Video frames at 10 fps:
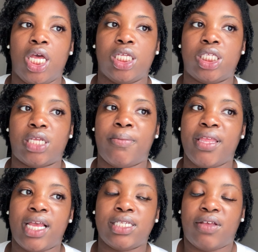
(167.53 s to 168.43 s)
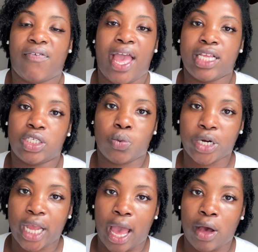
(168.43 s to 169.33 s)
some of that stuff I had to
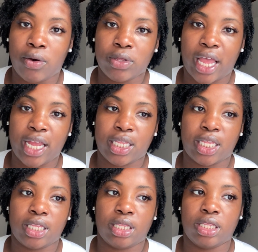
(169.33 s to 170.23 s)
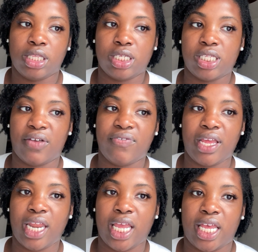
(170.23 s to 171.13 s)
work out. Like, the stuff
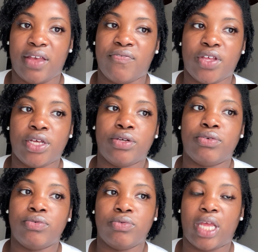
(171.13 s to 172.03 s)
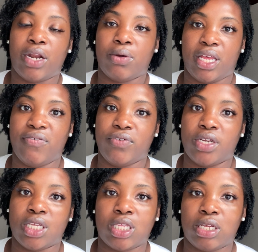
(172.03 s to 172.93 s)
that they give you, they don't give you
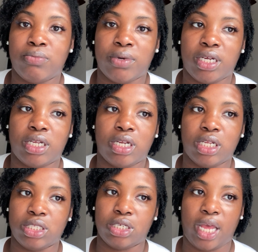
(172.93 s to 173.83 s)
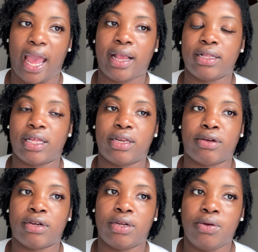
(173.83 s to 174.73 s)
nothing but a little
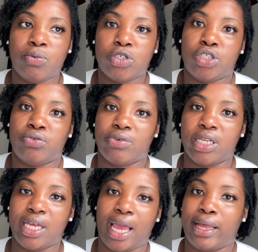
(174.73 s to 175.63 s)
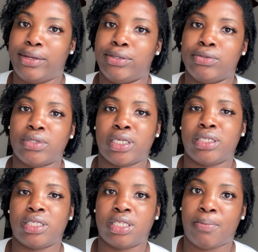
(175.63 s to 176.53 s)
calculator, which you really can't use
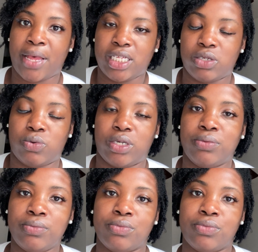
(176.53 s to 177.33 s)
because it's a basic one,